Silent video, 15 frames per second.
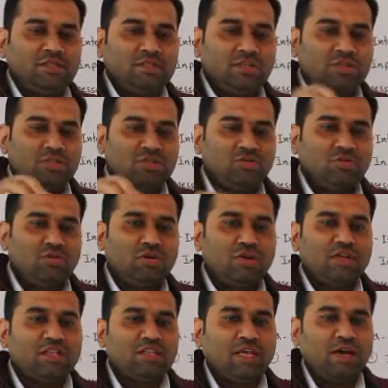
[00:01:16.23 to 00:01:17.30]
The store
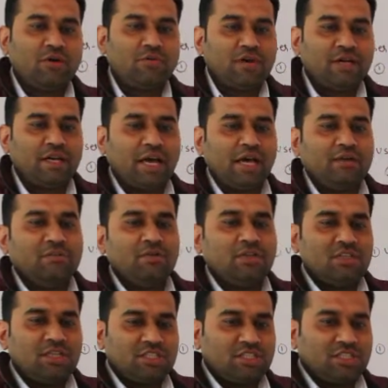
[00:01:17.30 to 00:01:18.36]
in the every time
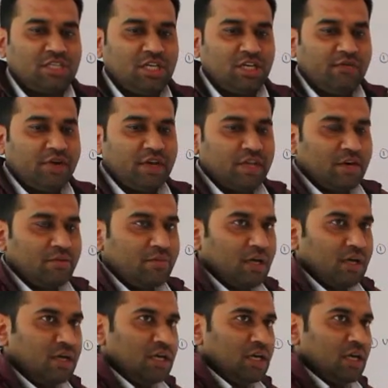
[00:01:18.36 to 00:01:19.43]
the string
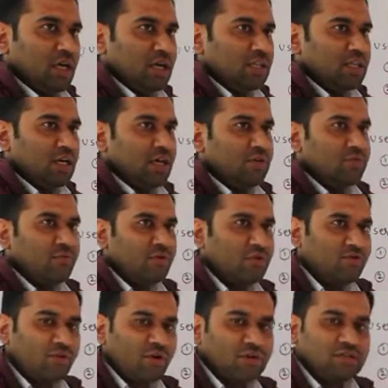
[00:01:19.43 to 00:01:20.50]
variable in the input
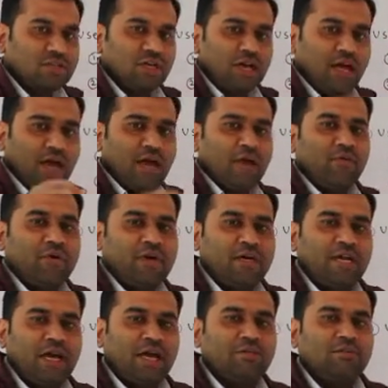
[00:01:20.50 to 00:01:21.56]
box. Every
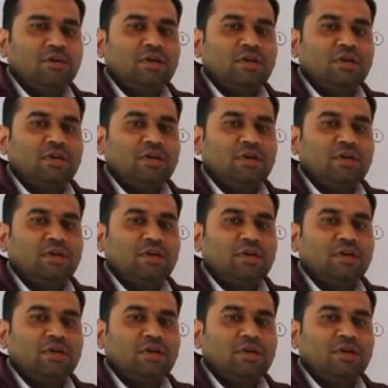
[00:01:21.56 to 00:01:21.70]
time